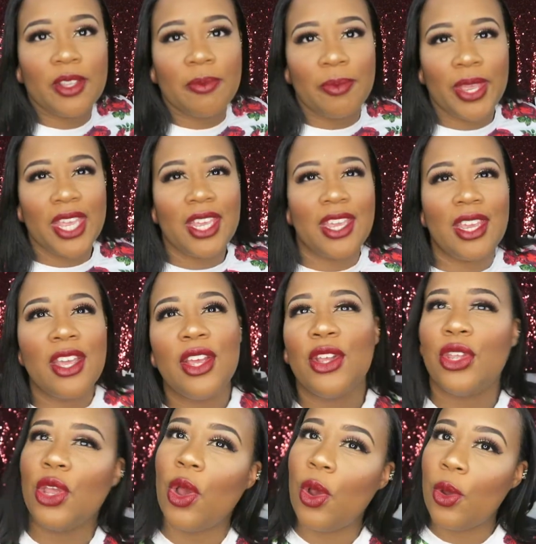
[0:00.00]
and make
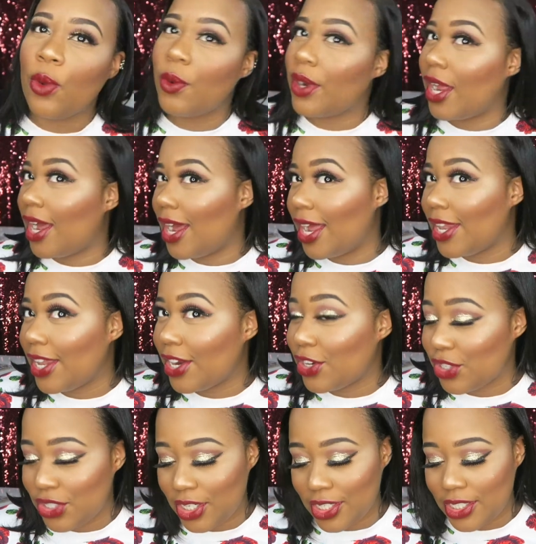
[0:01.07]
your own
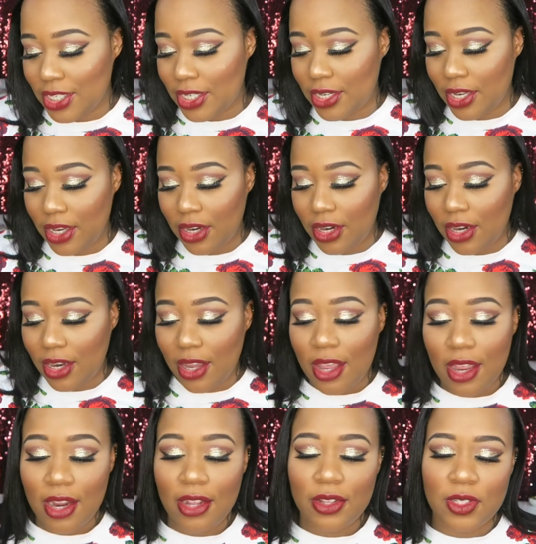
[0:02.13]
highlighter shades in here.
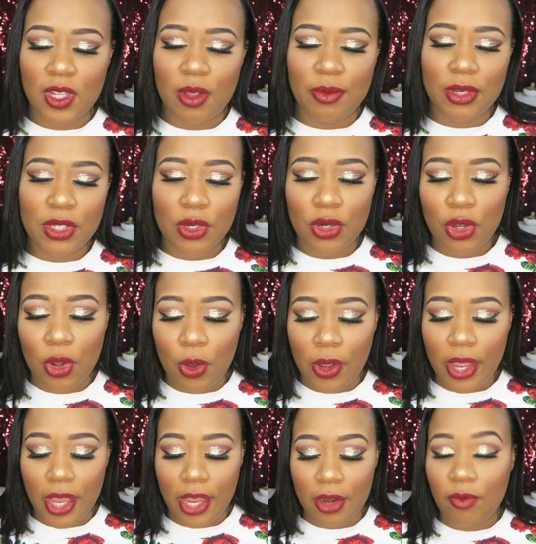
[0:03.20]
So I'm just going to go
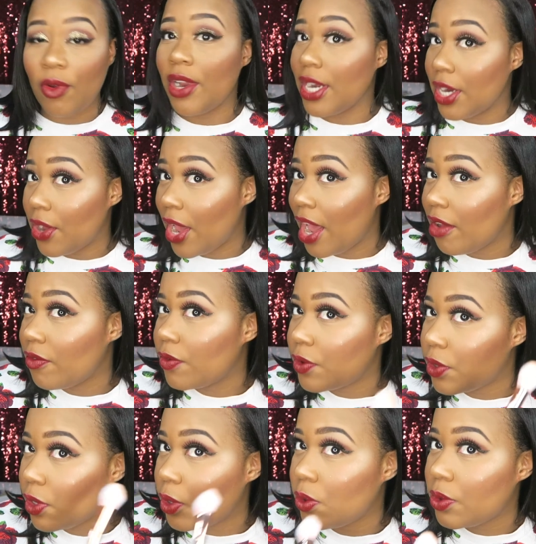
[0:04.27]
ahead. Right now I have
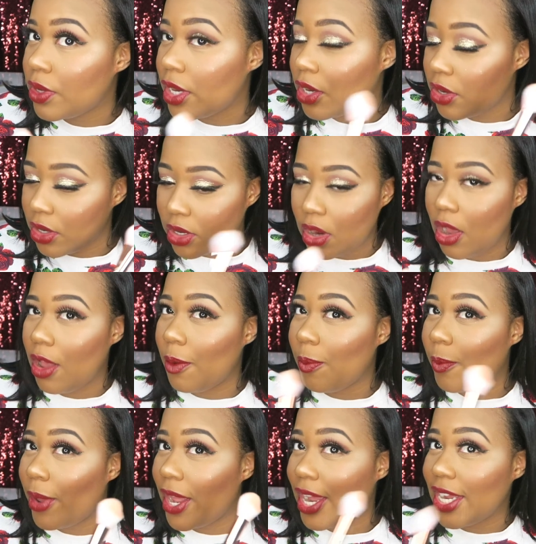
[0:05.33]
Glo Getter
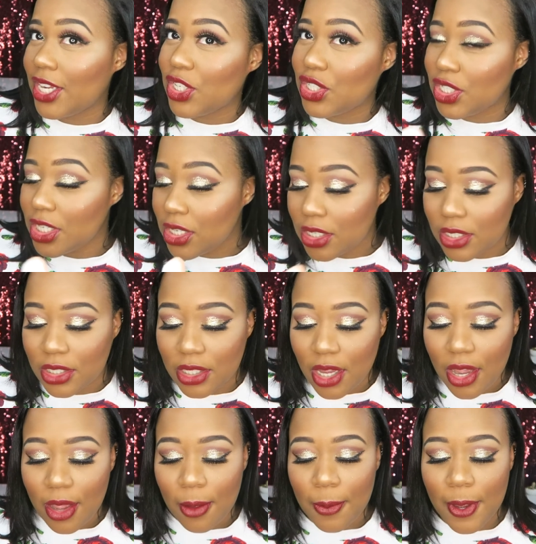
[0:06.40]
on my cheeks.
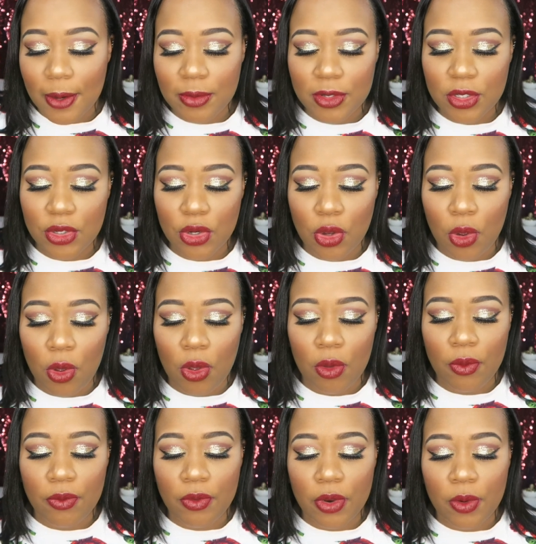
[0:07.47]
But I'm just going to go
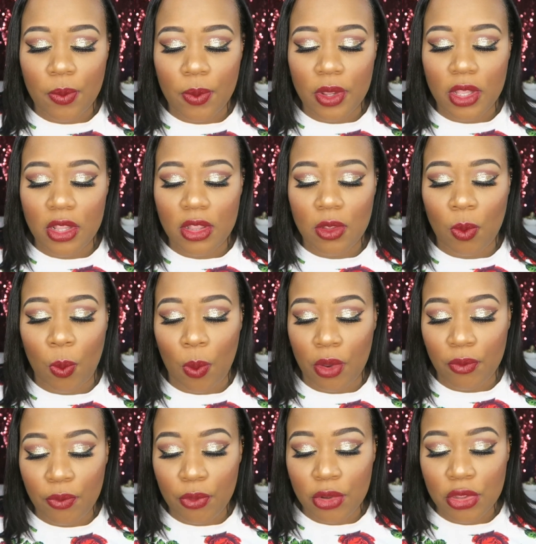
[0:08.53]
over with
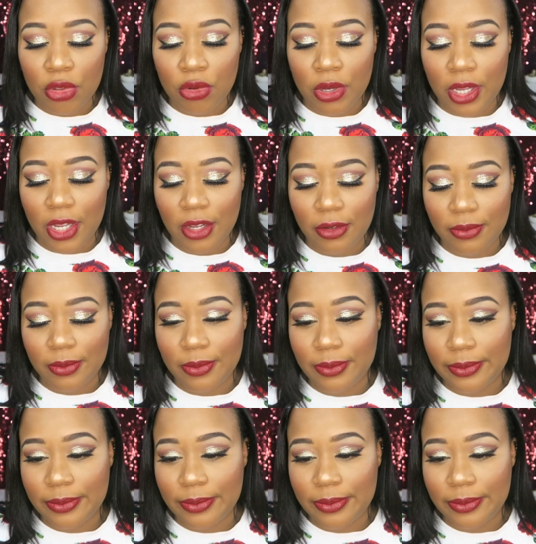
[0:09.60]
143.